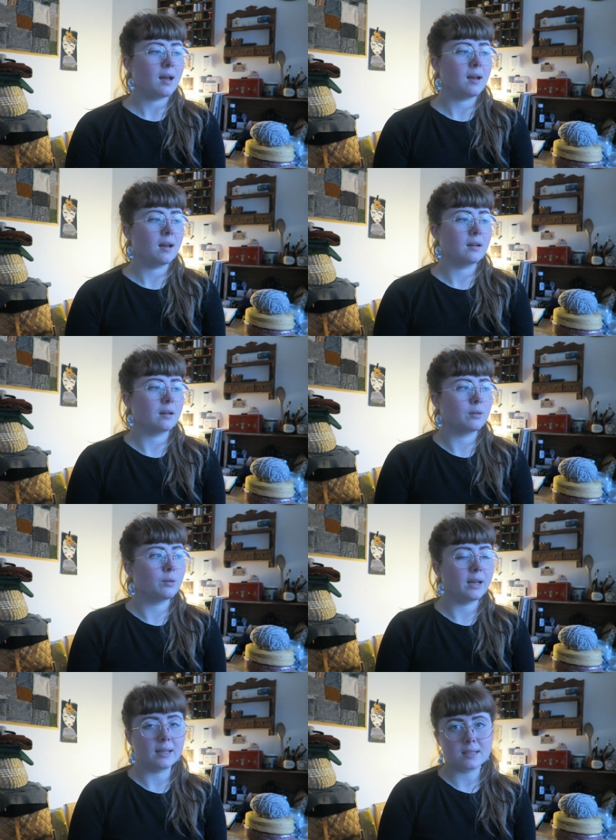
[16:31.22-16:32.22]
and a
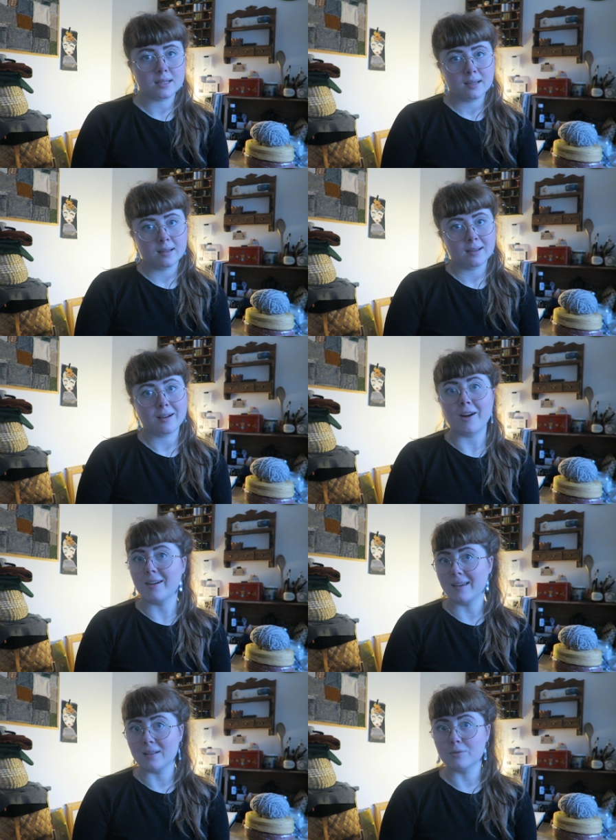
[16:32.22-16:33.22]
great
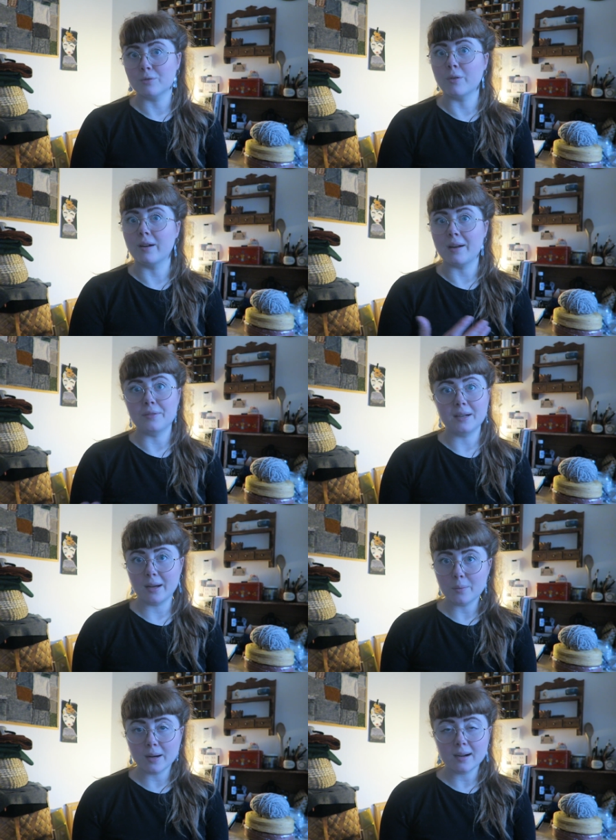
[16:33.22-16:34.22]
cardigan for
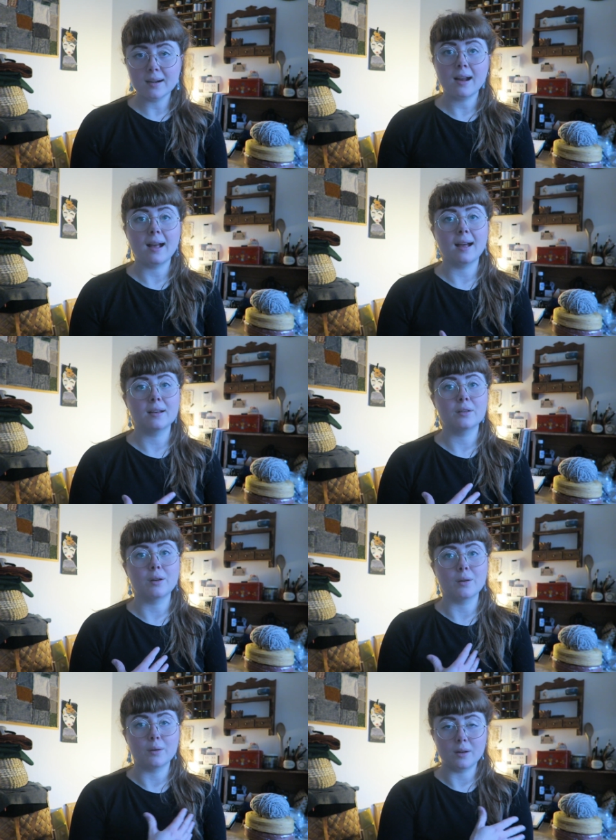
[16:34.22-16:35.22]
everyday wear, and you
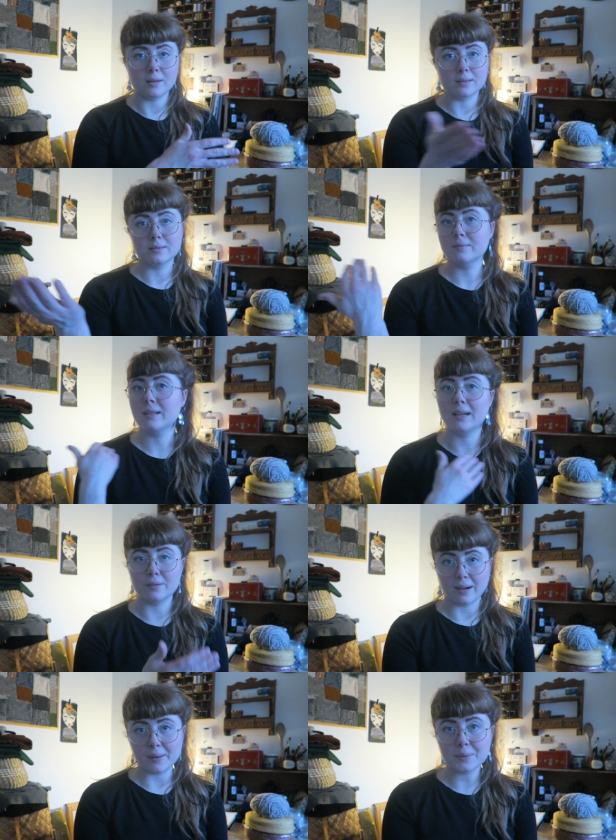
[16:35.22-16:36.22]
know, all year
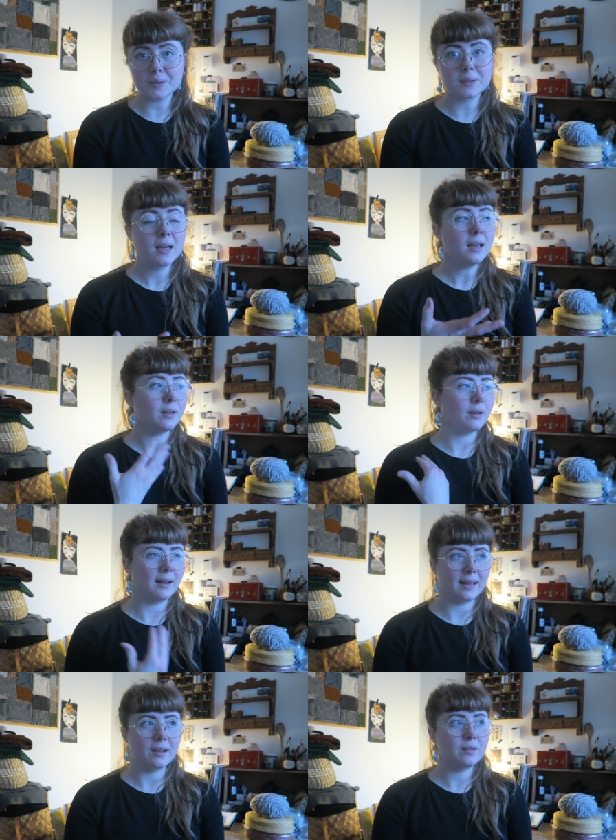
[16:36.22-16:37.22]
round. You
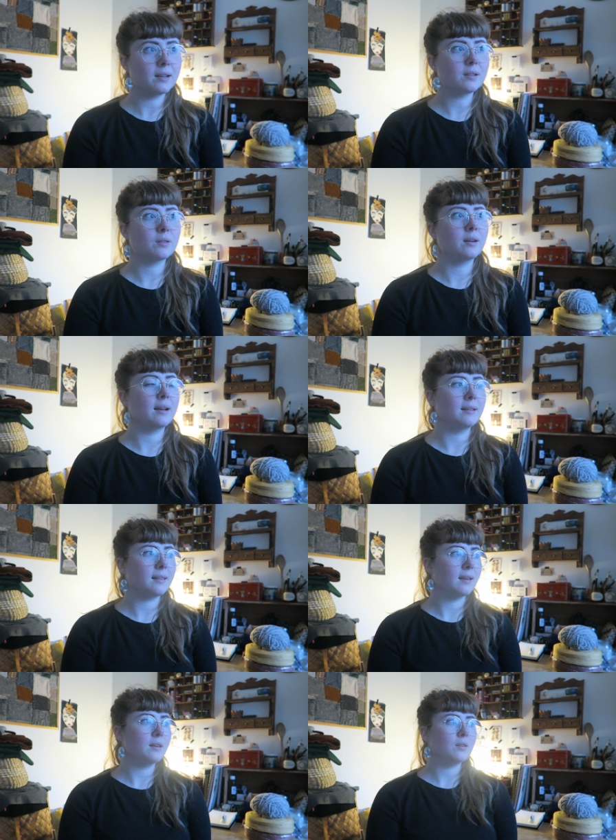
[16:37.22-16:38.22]
can layer it or
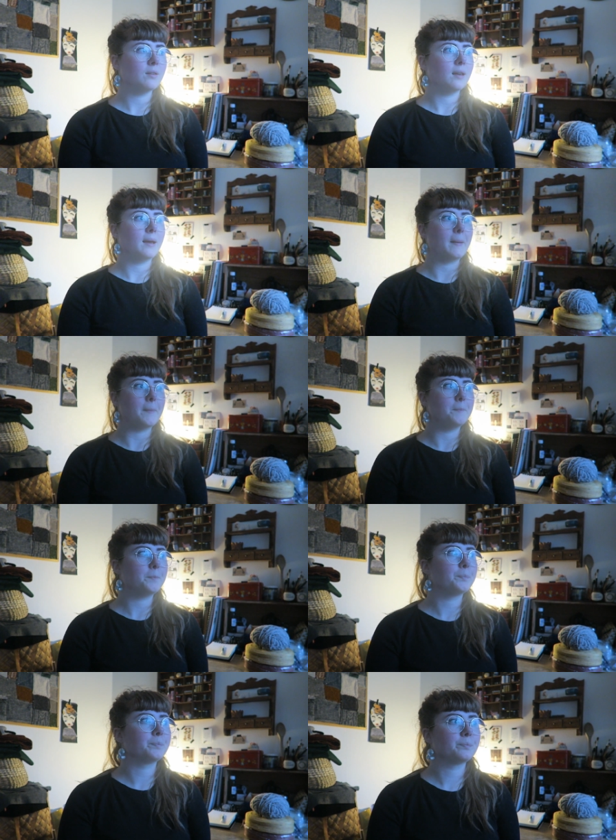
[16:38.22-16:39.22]
anything.
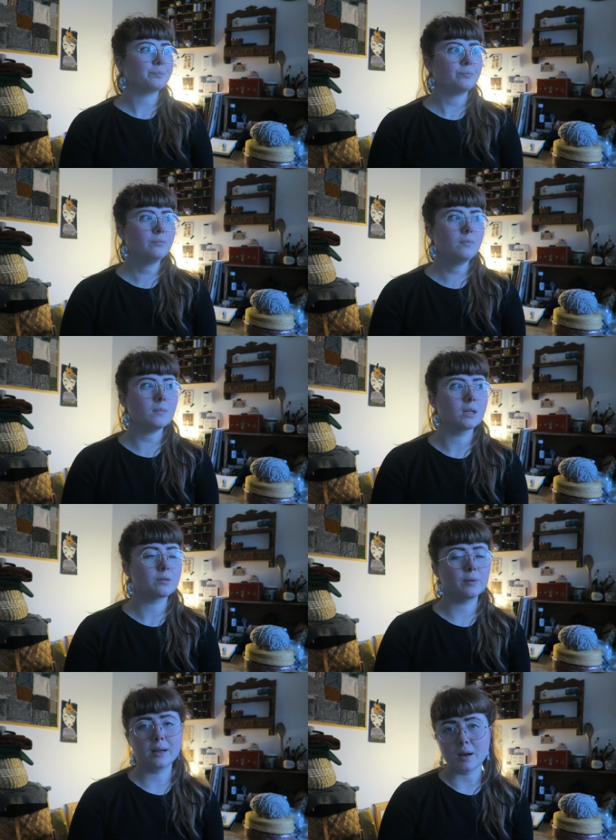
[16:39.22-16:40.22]

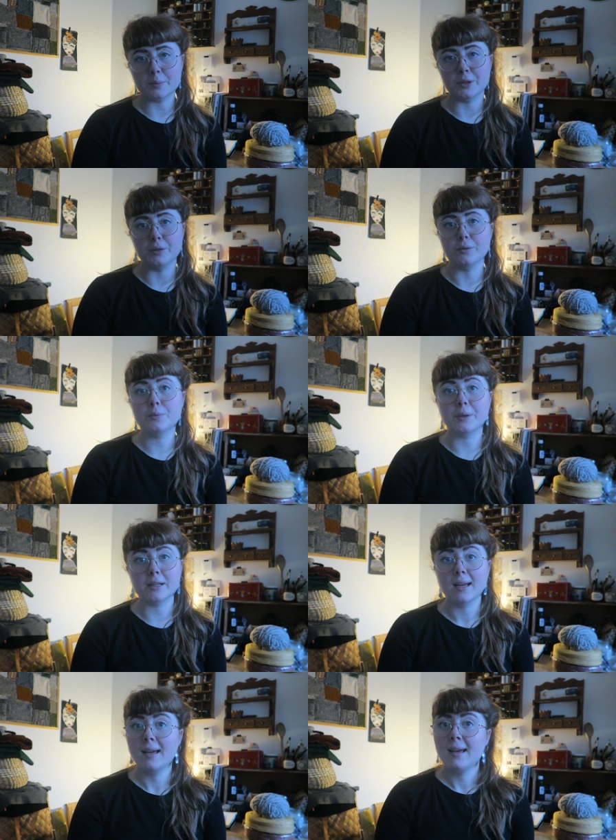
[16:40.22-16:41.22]
It's really up to you, but